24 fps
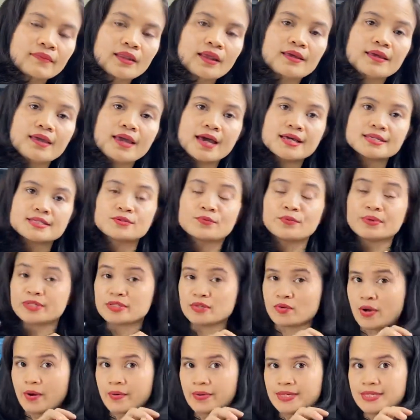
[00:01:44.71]
yes with
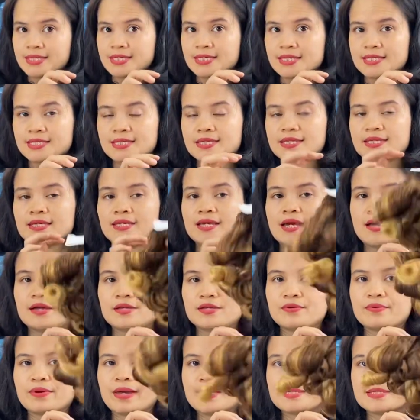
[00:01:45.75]
12 inches yeah
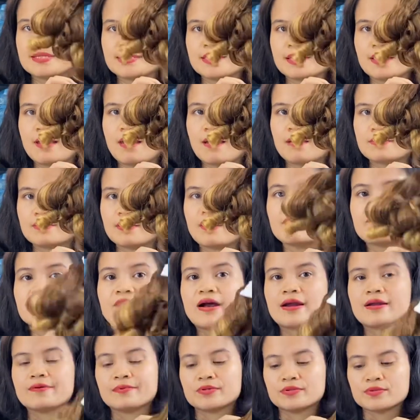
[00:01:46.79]
you can see
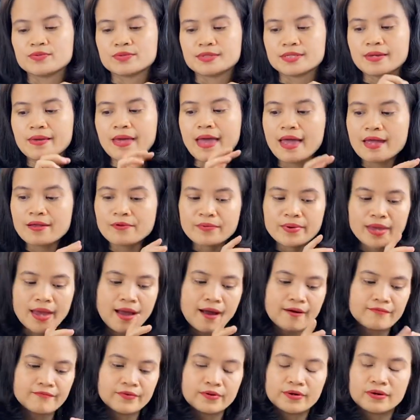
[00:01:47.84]
available to see and we
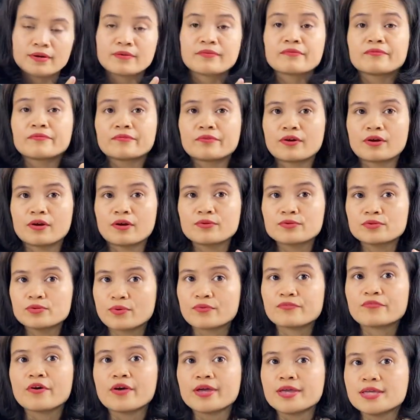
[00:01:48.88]
have a closure
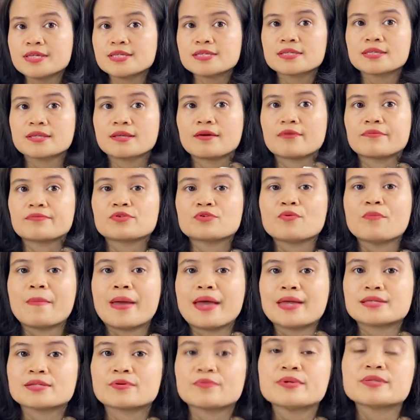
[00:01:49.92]
for each to
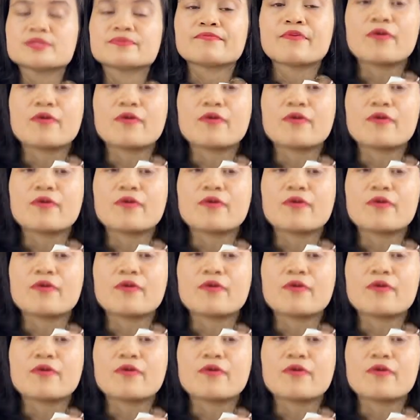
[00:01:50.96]
match with